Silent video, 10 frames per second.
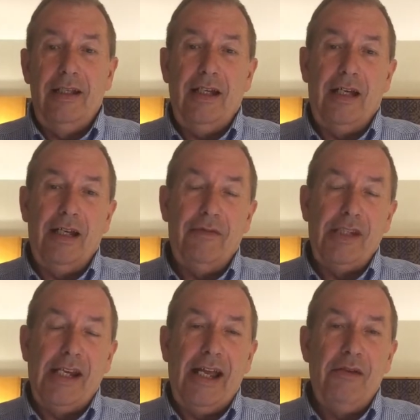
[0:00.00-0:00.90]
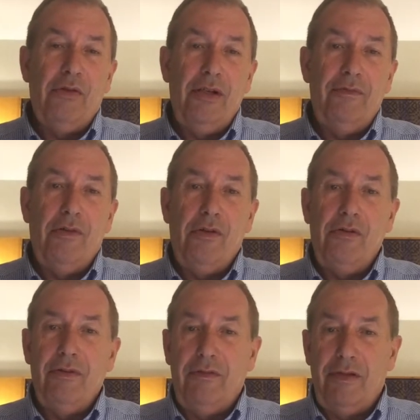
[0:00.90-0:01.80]
If it's an Android
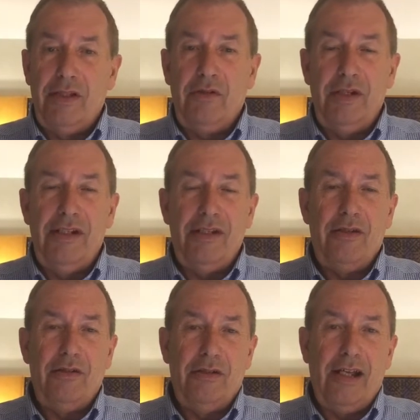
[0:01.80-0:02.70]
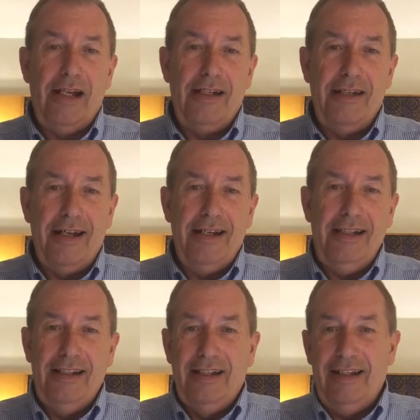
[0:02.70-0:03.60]
phone, if the screen is kind of
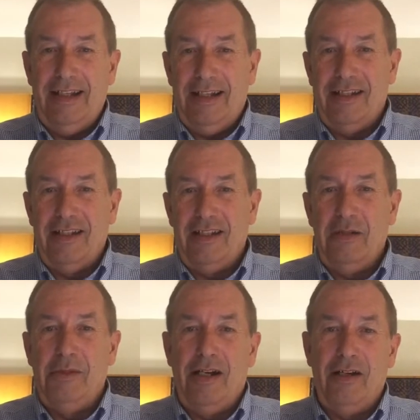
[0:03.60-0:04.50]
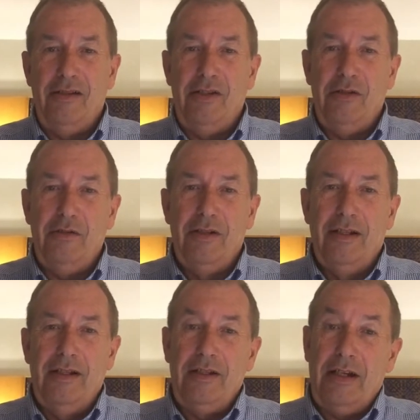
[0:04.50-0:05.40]
tiny, it gets a little bit hard to do.
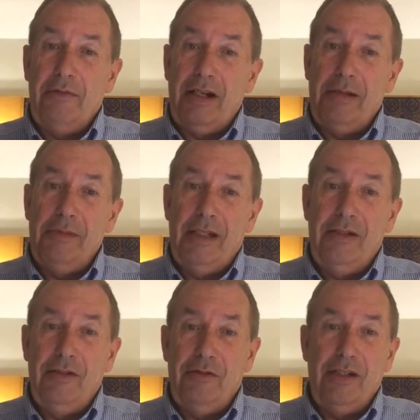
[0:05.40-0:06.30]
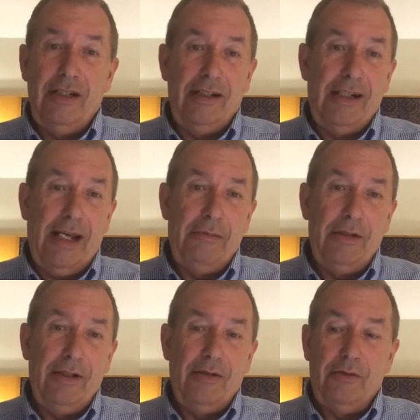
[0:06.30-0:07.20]
So I recommend using a
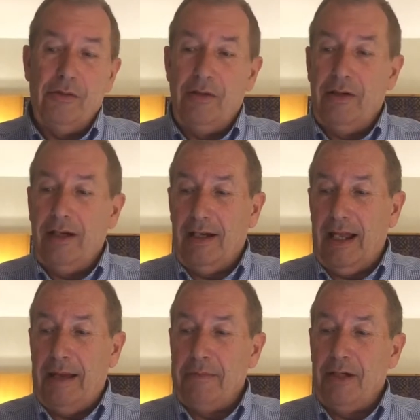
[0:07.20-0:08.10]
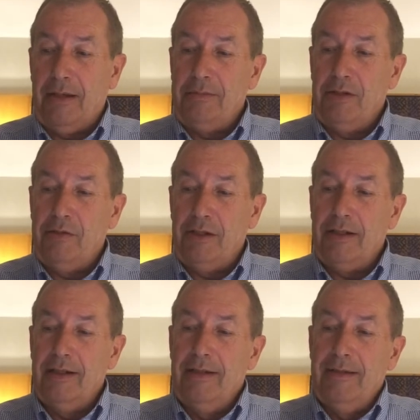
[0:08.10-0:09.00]
tablet or a laptop to do it.